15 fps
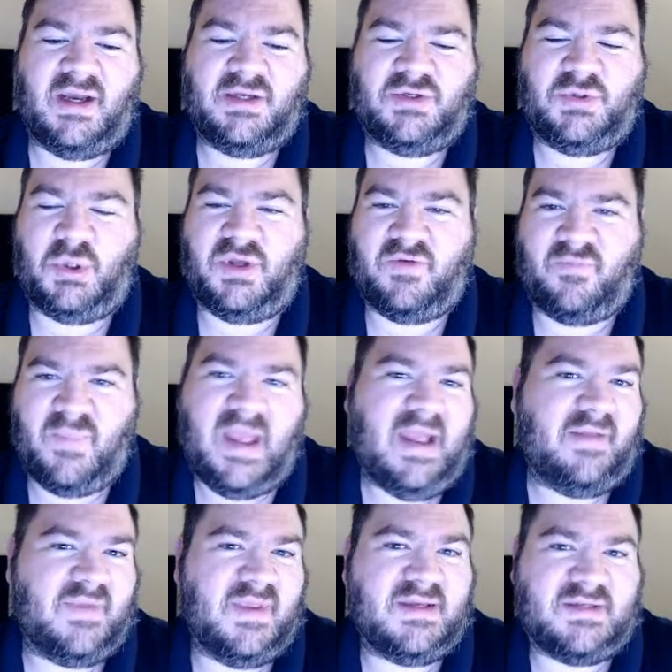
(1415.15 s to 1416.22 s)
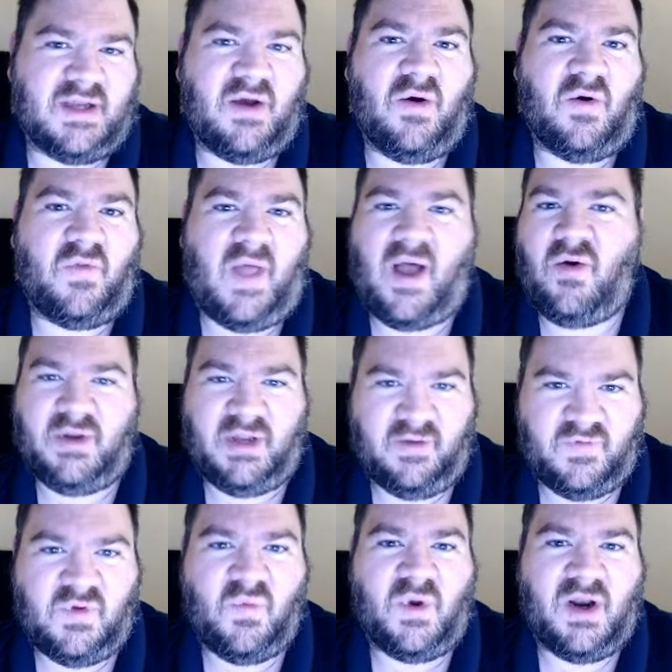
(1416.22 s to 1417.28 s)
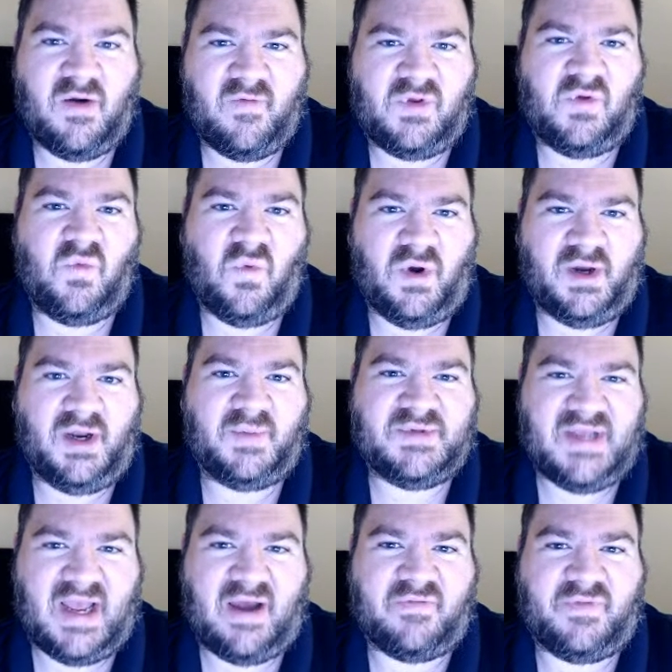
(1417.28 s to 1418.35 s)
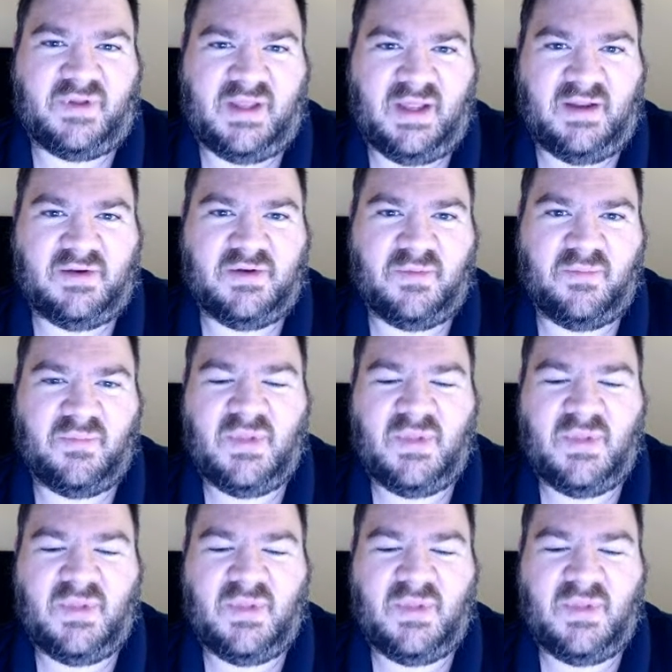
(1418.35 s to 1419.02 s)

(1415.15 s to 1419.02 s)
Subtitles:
to have made this oath, I'll give you whatever you want, up to half the kingdom,